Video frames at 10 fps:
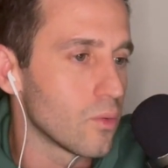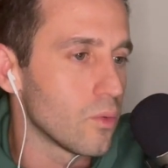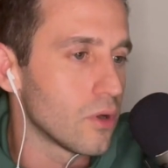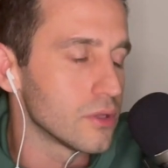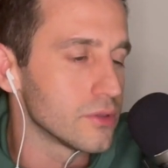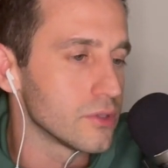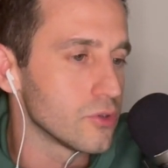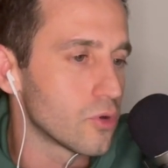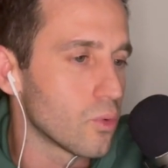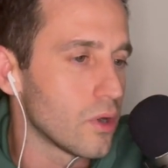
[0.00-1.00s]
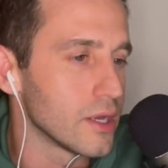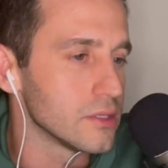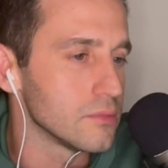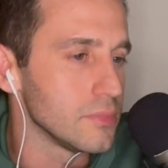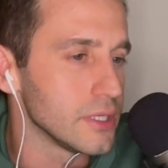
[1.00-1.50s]
want your
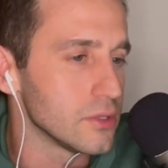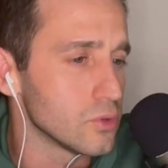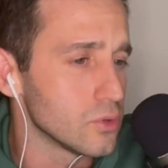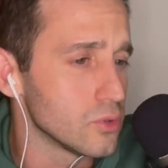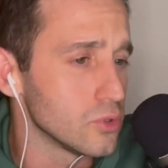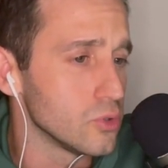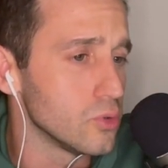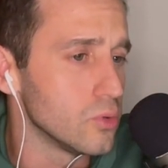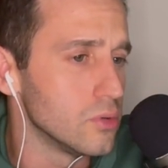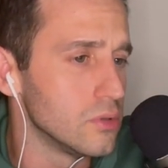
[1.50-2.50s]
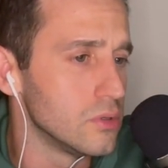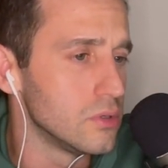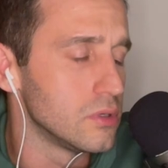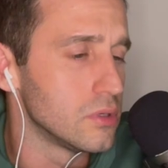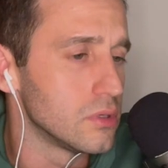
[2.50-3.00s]
wine to be too
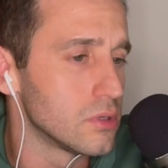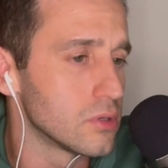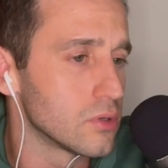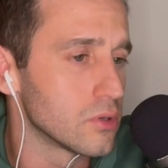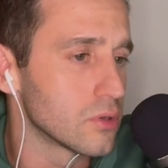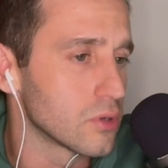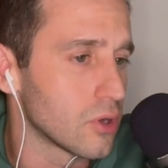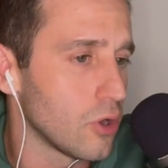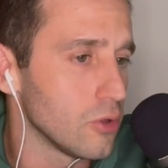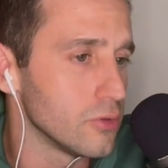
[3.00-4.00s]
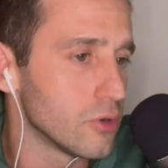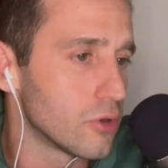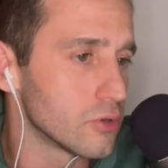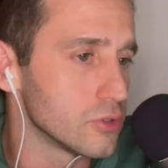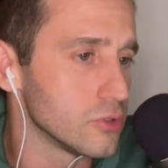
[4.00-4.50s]
cold
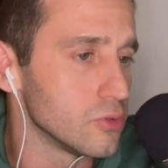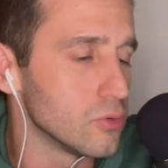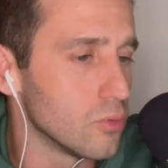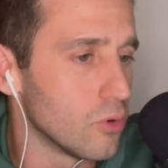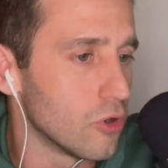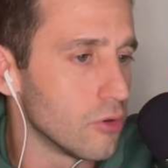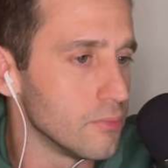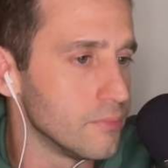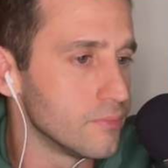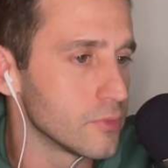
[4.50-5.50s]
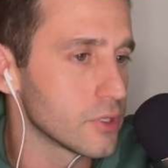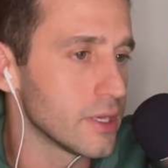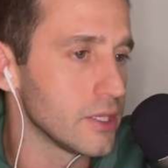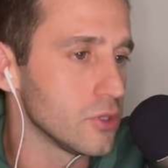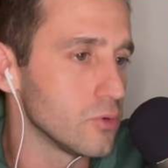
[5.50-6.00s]
or too warm.
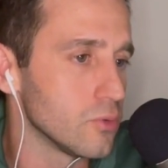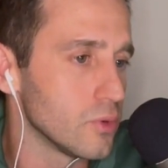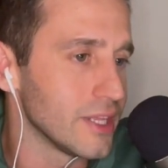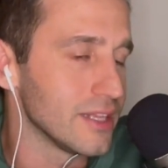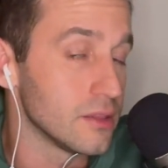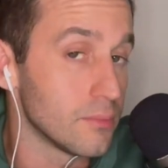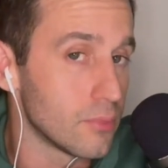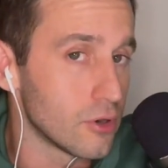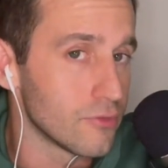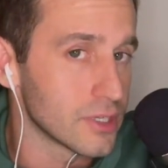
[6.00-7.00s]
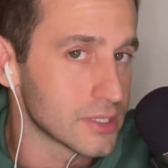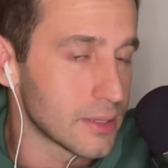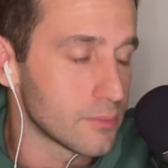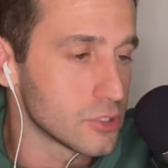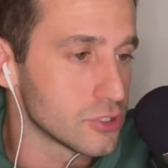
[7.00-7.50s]
Okay, you need the perfect
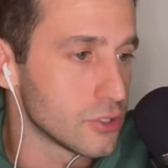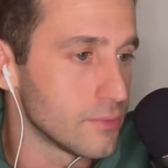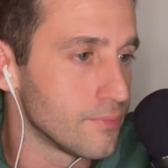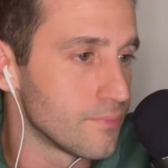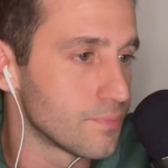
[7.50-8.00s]
temperature.